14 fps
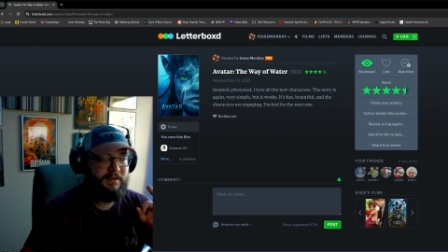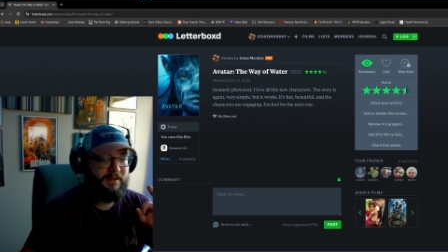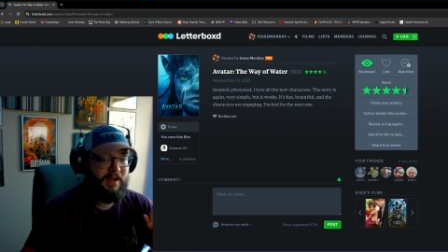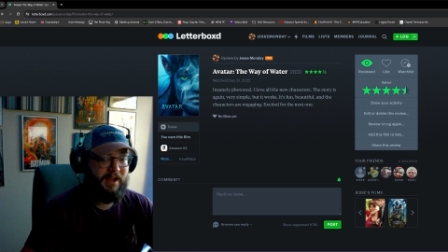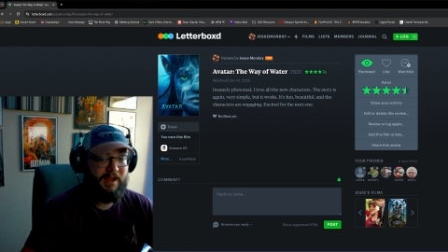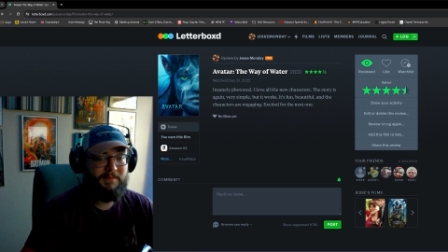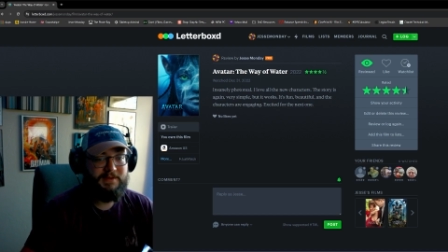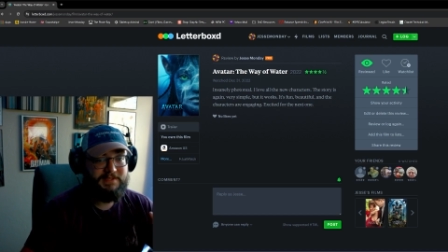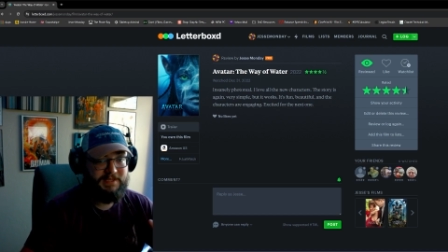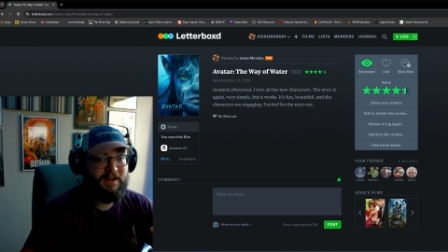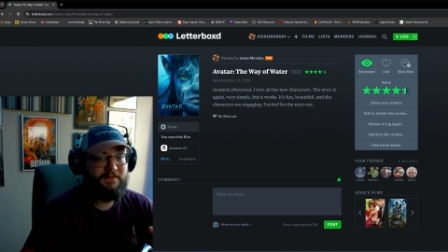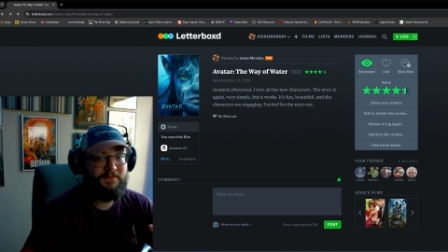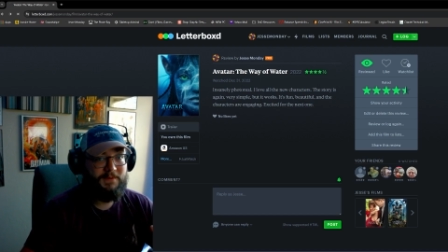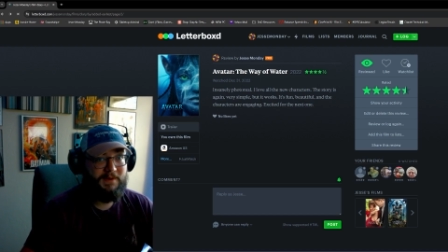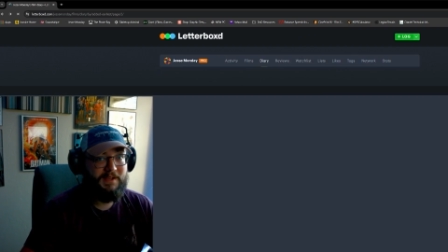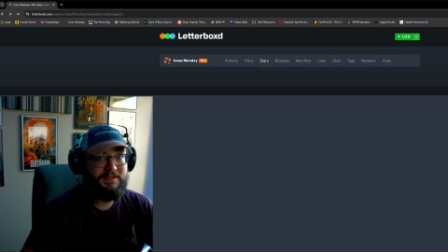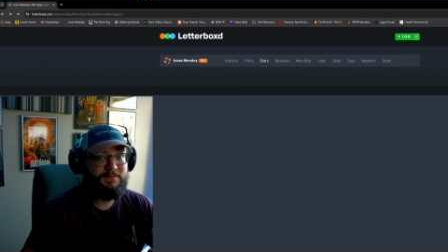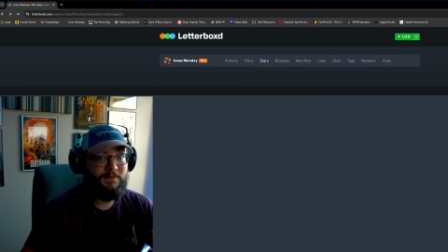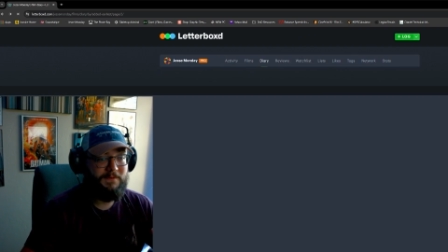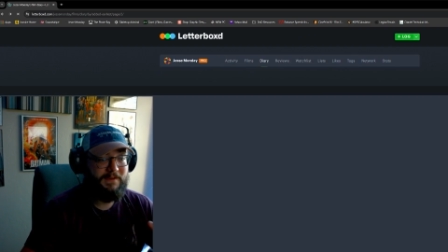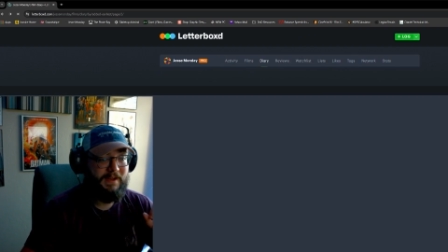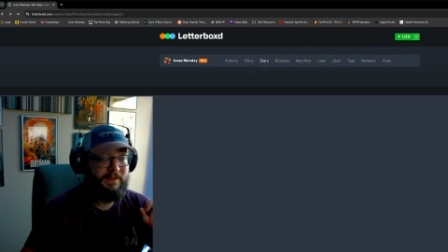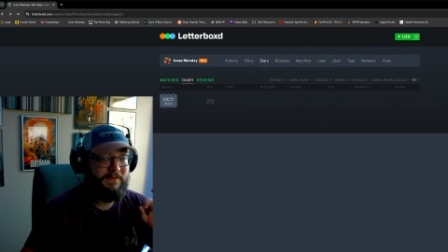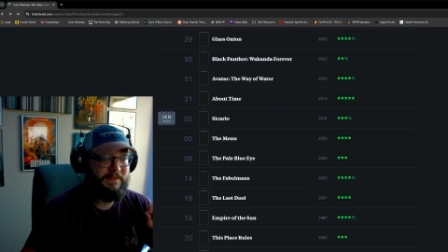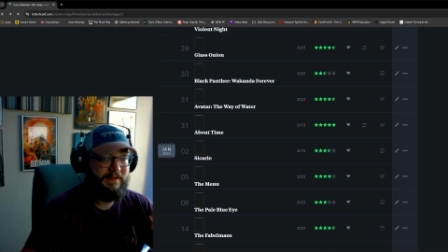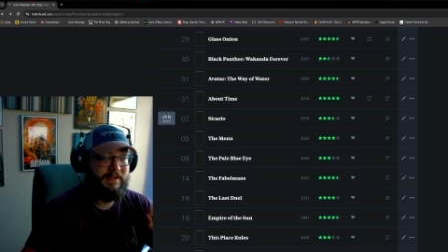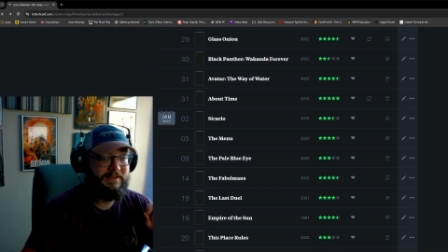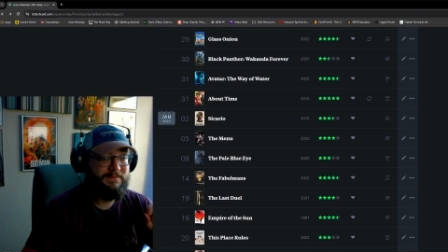I am excited for the next movie. I think
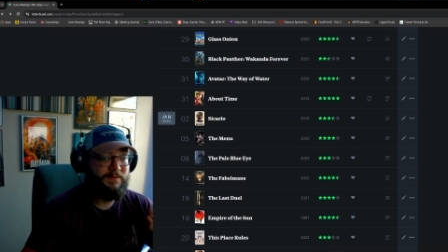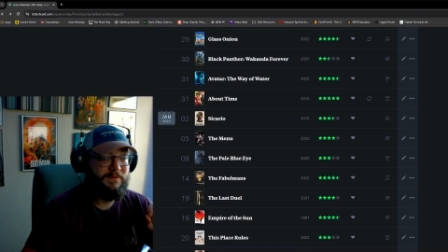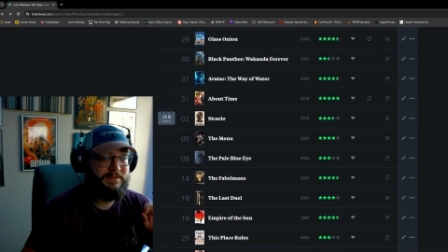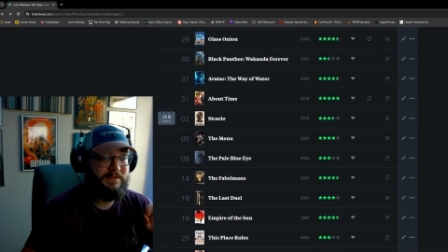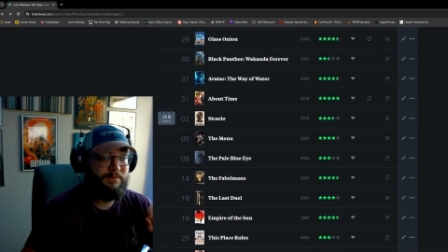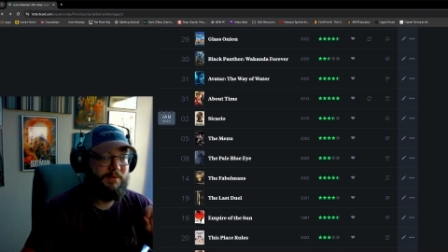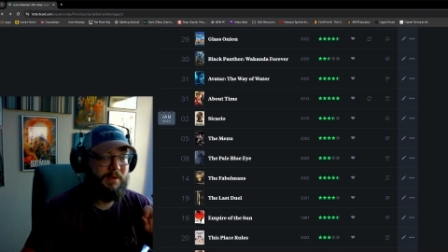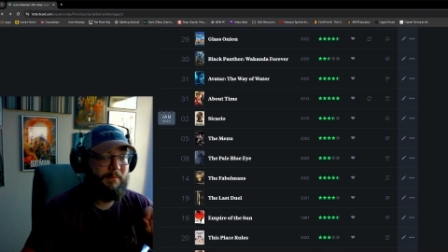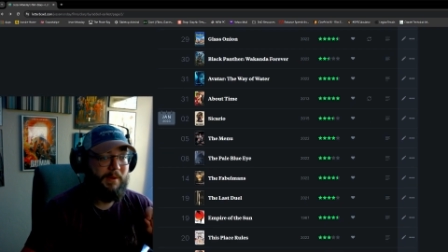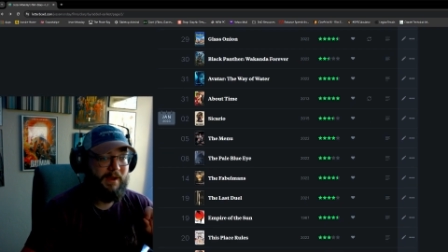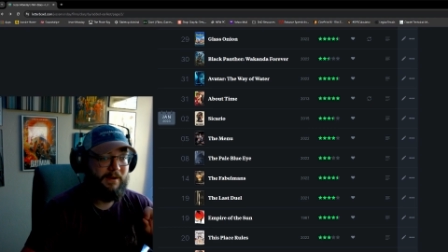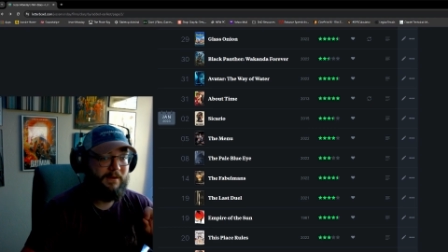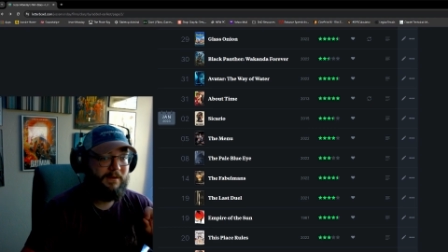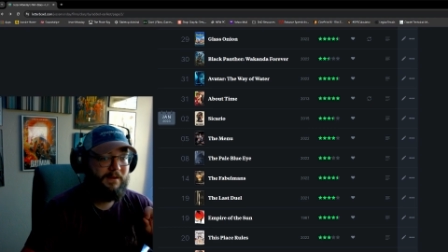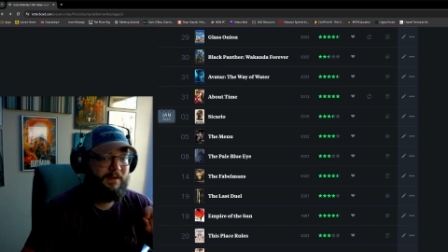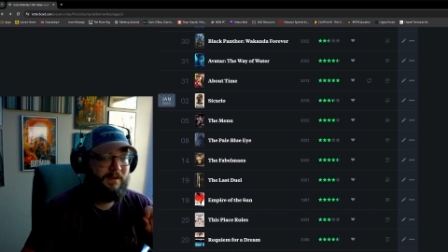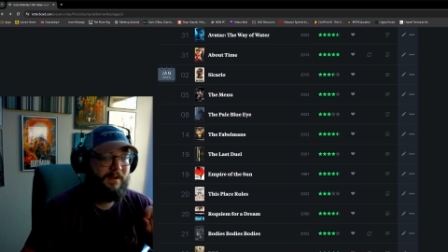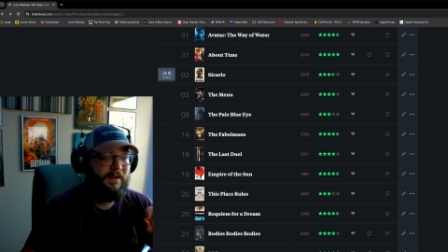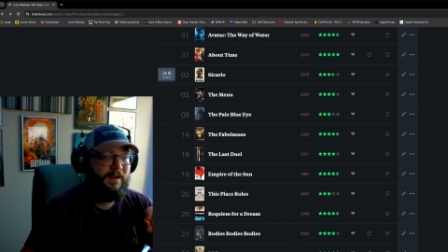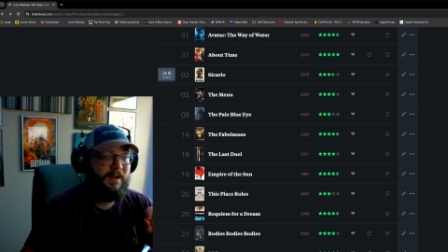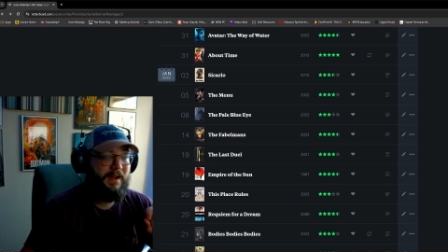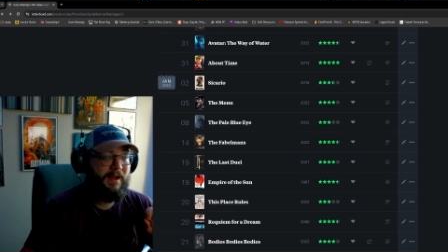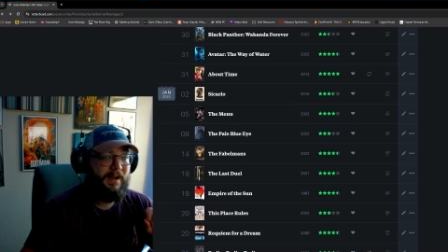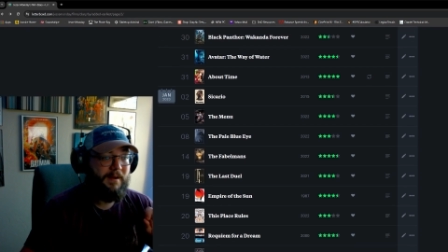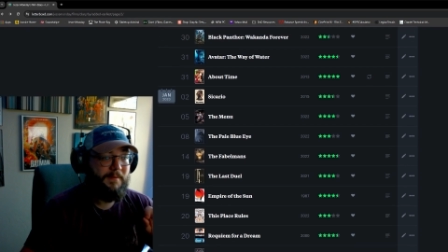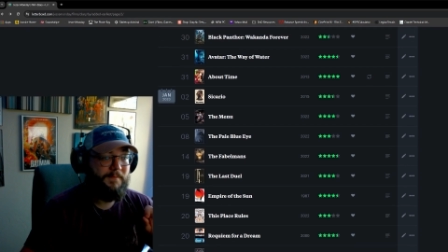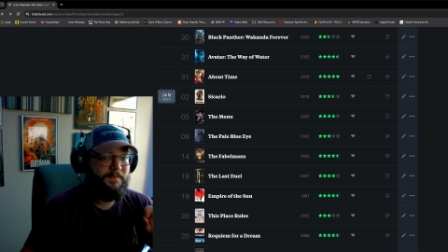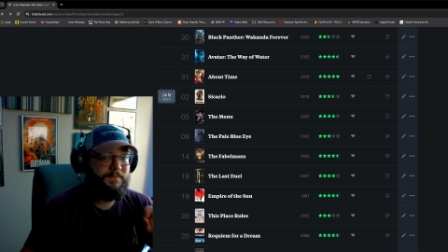the next movie is going to be a banger.